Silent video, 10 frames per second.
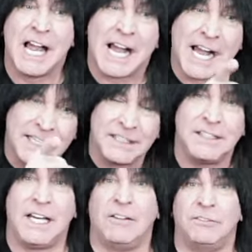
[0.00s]
I
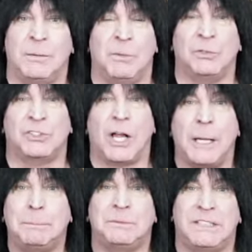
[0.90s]
can have the most
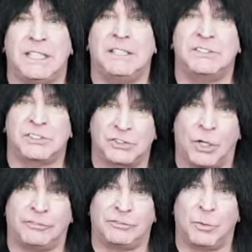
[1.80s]
updated
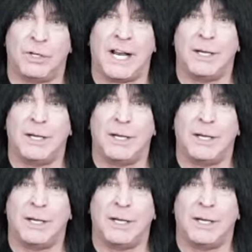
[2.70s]
software